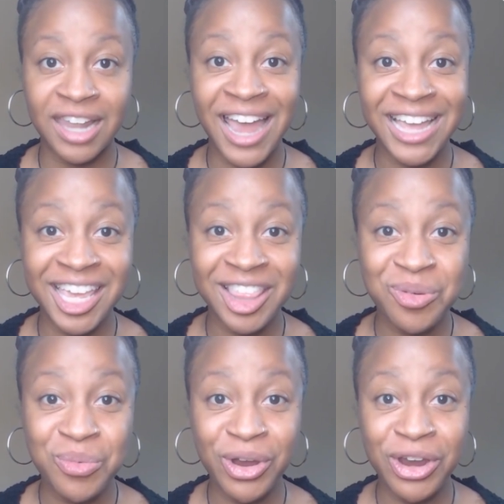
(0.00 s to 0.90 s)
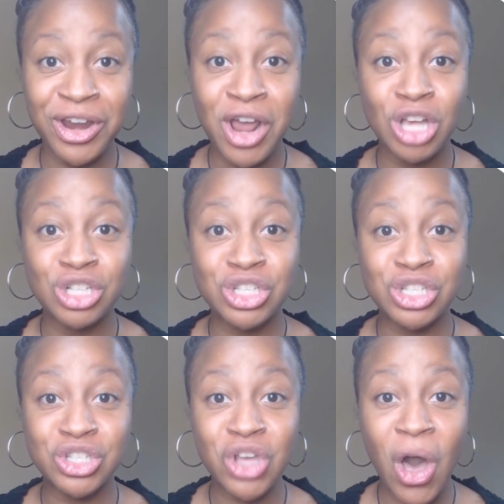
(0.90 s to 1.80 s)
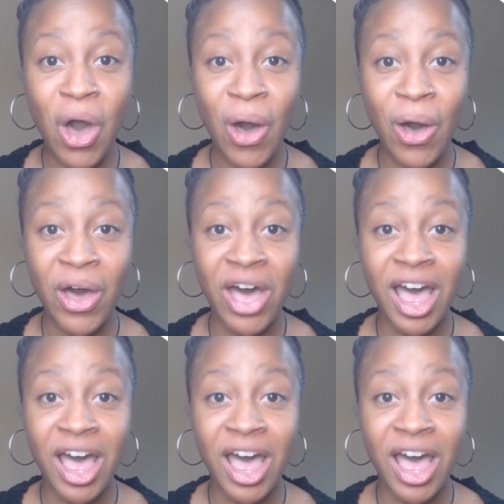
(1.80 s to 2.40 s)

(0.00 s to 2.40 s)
like in the word saw.